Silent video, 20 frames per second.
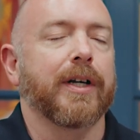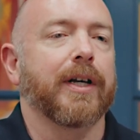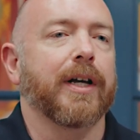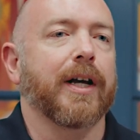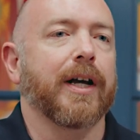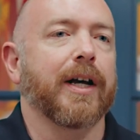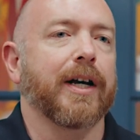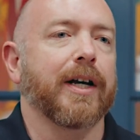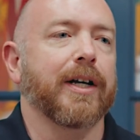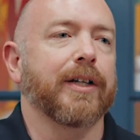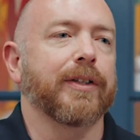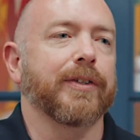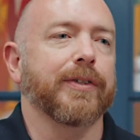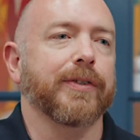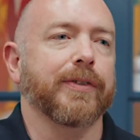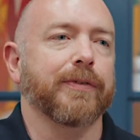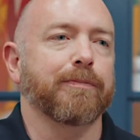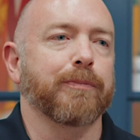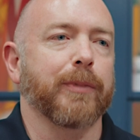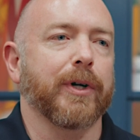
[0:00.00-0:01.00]

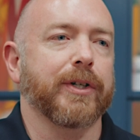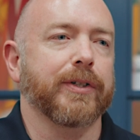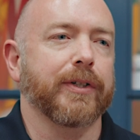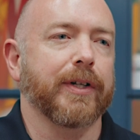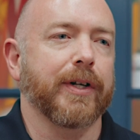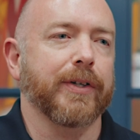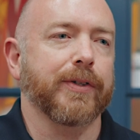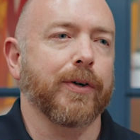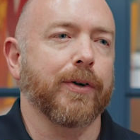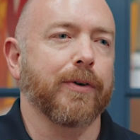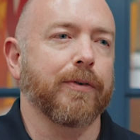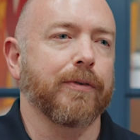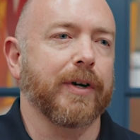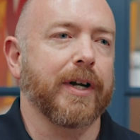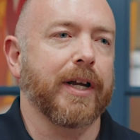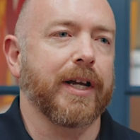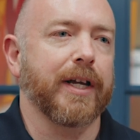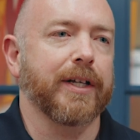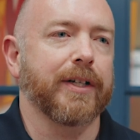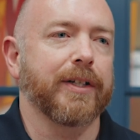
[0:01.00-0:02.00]
There's much less
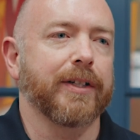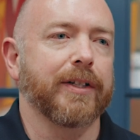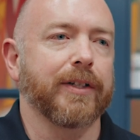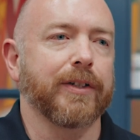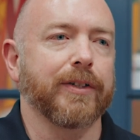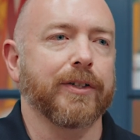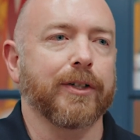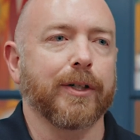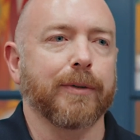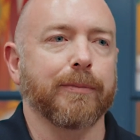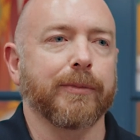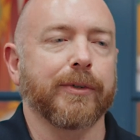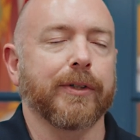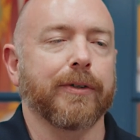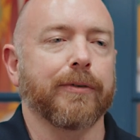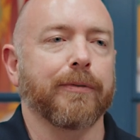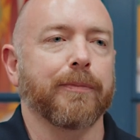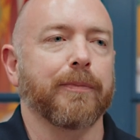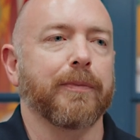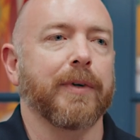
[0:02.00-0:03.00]
overhead in terms
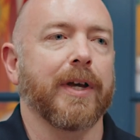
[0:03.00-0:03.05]
of